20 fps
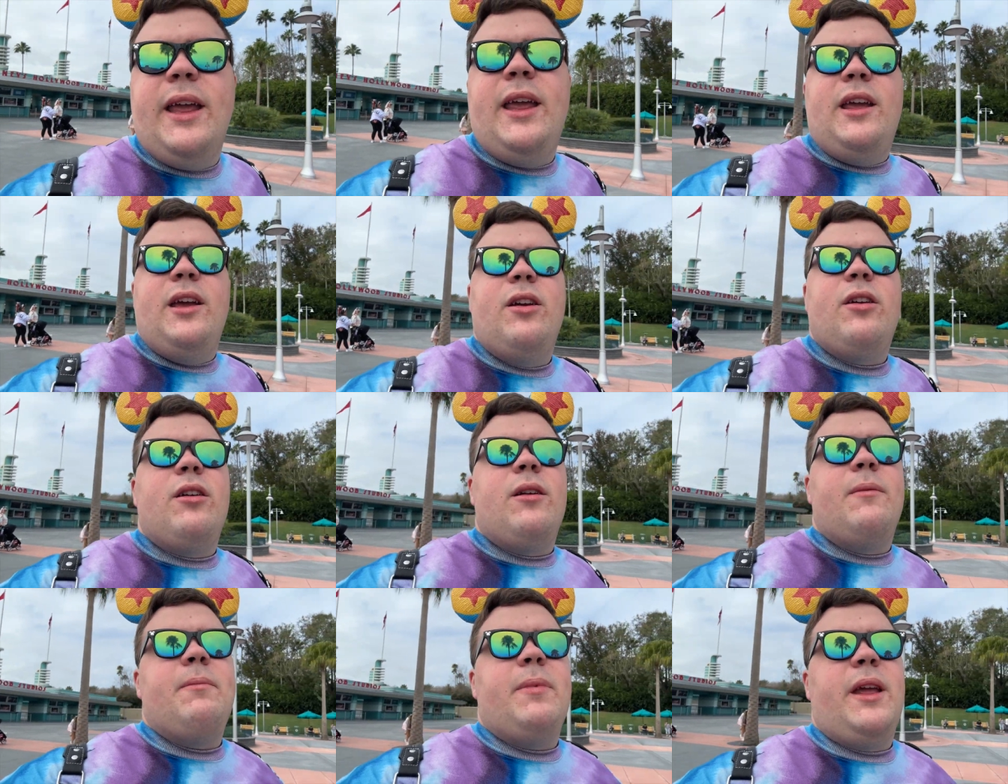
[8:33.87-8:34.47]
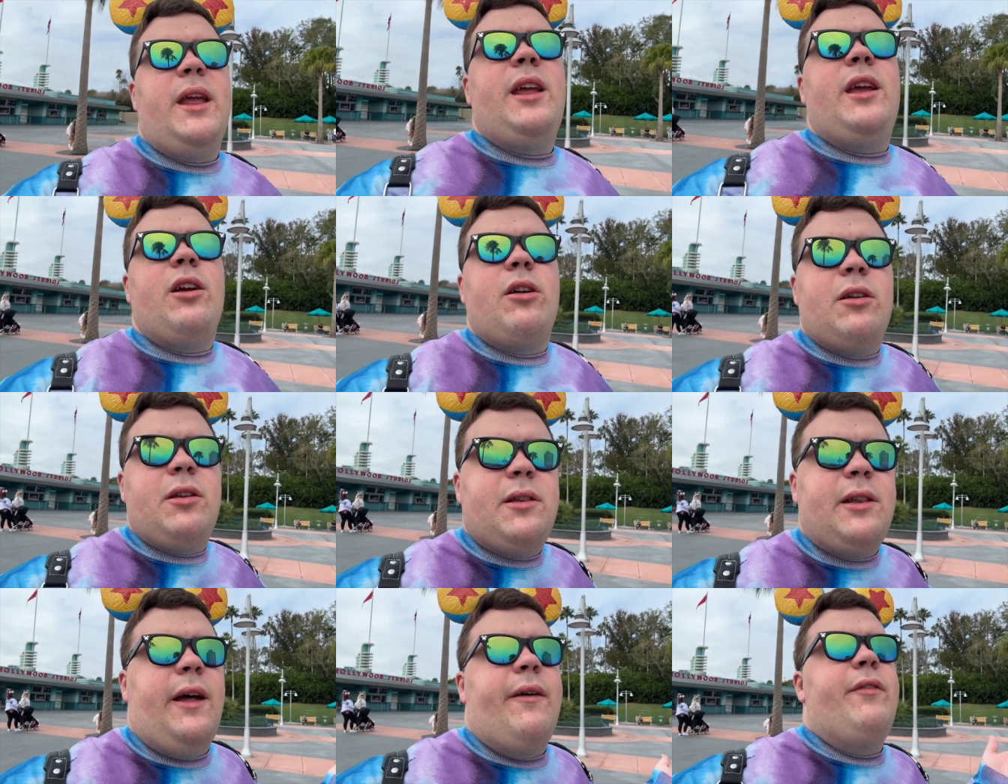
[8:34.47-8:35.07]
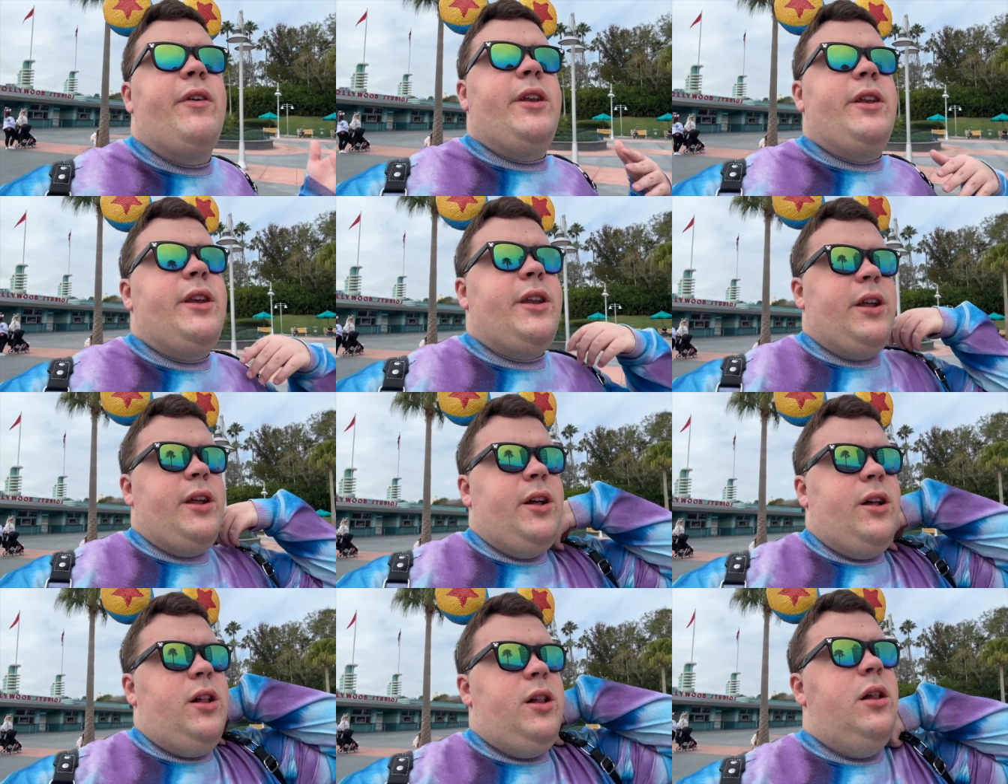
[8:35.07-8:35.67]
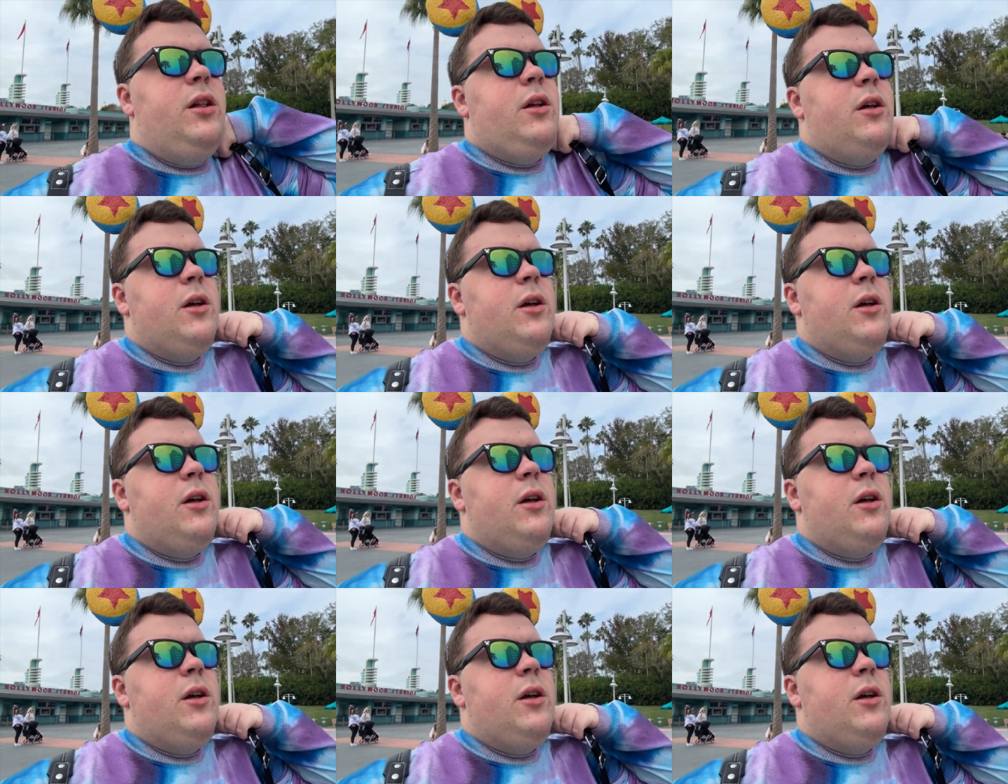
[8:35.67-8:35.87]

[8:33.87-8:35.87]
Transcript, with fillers: here and be here 7 till